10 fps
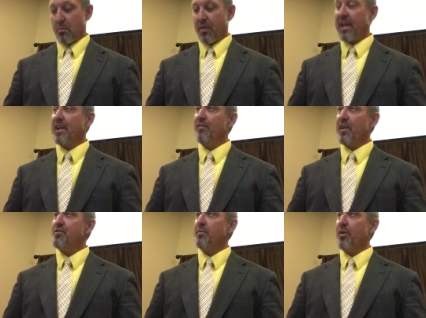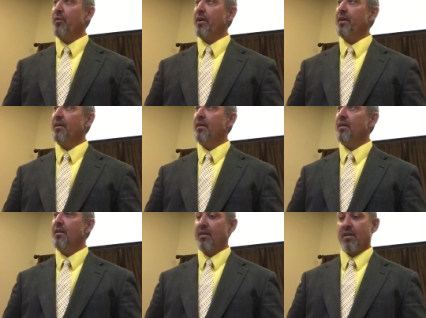But they convince him, don't they?
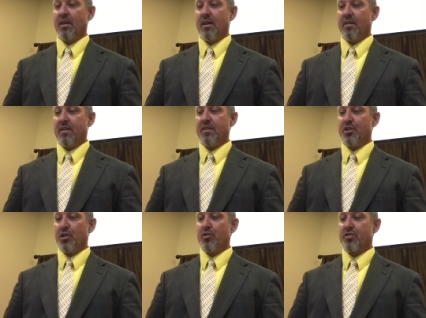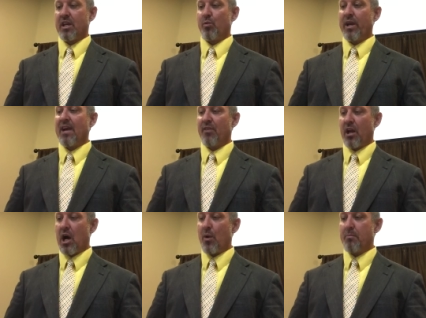Then the Jews said, We have a
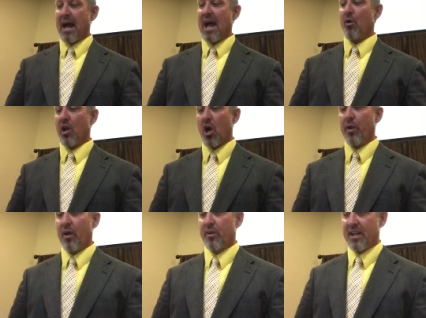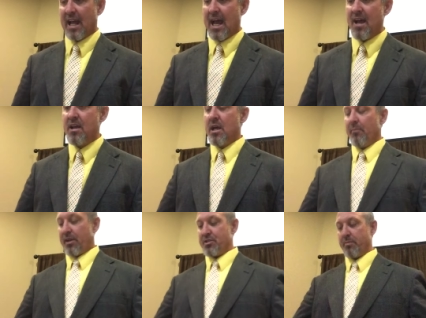law, and by our law he ought to die
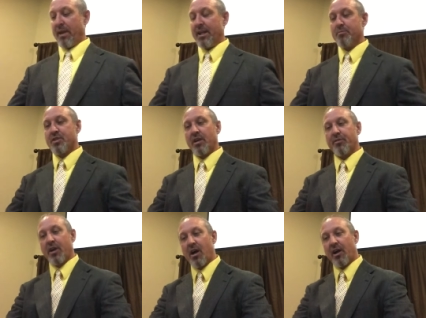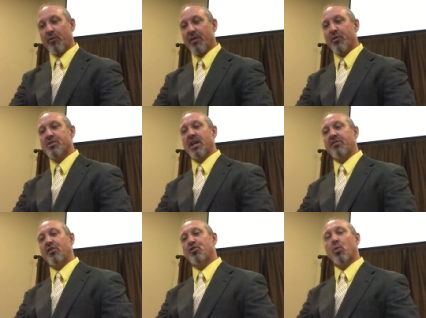because he made himself God. Reference
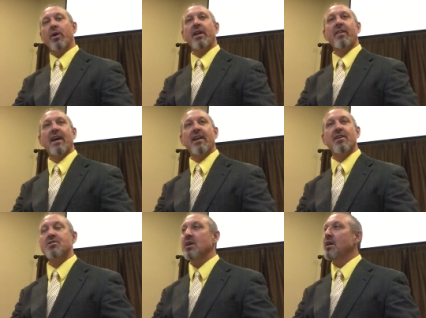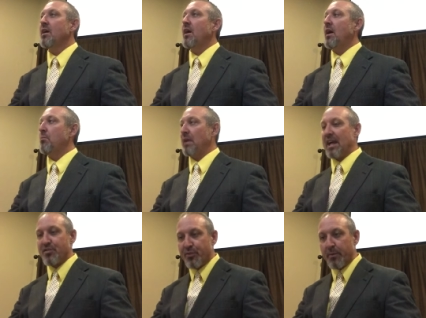Exodus 20, that is uh,
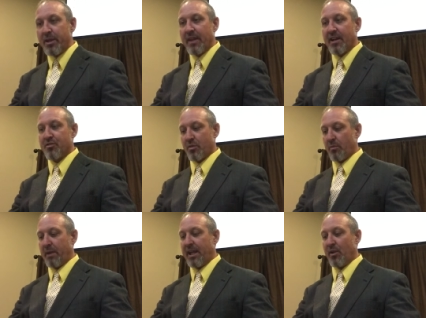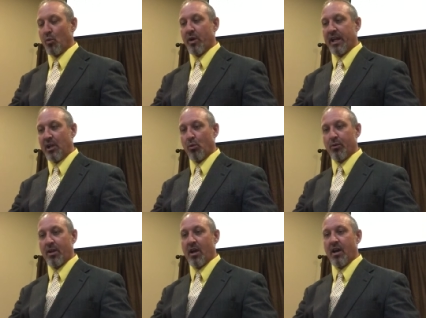blasphemy, that is making one equal
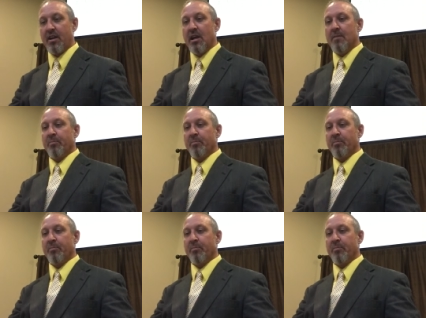with God.